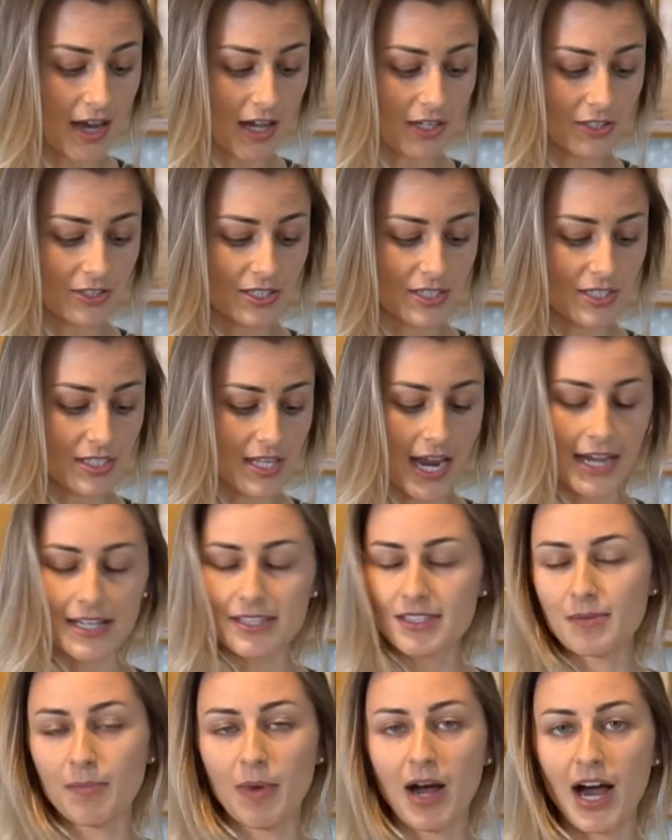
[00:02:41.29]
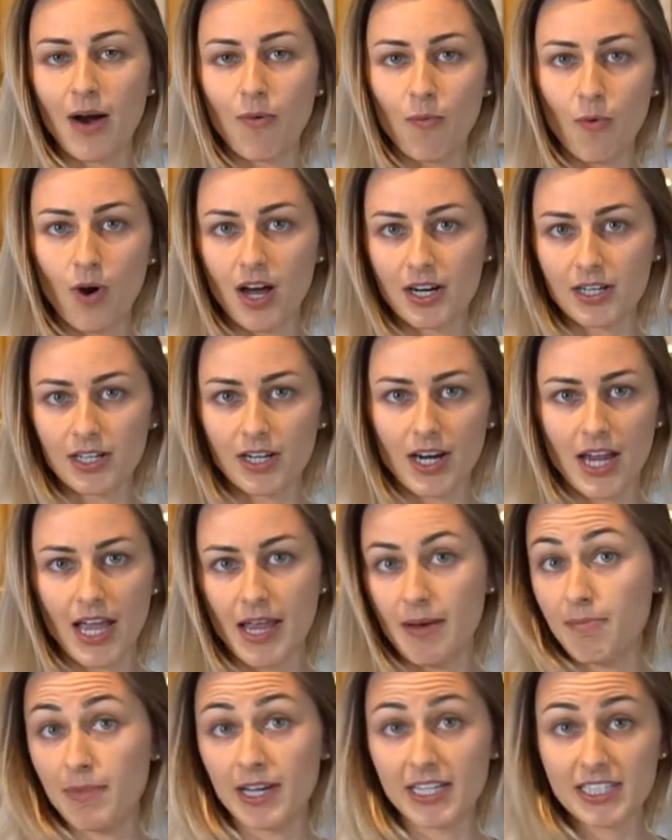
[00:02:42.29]
I'll just add some hot water
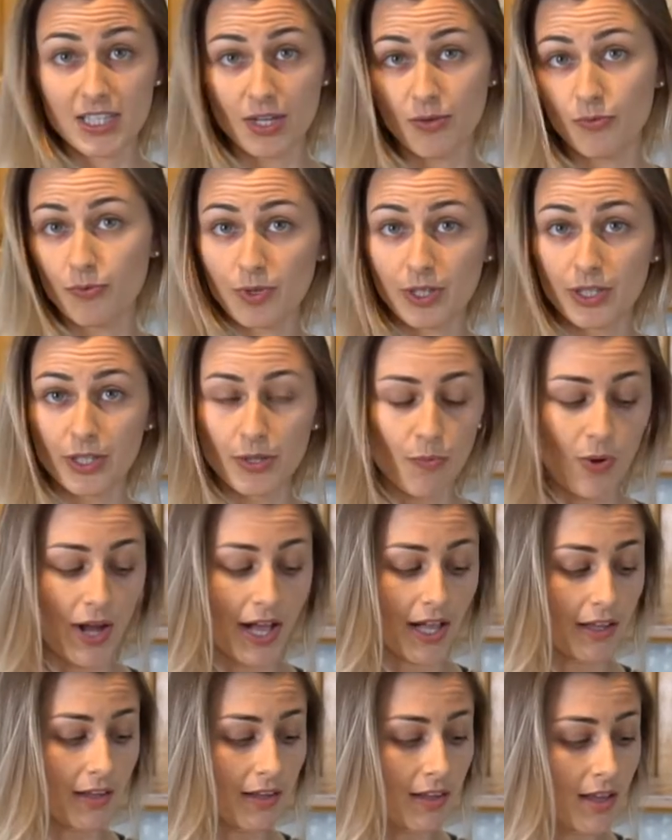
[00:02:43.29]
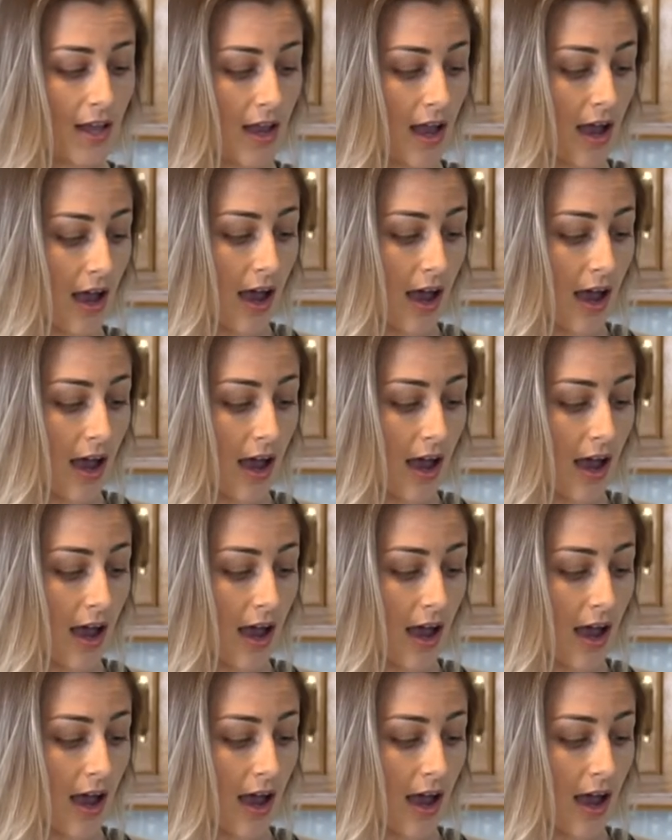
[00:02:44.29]
and mix it really well.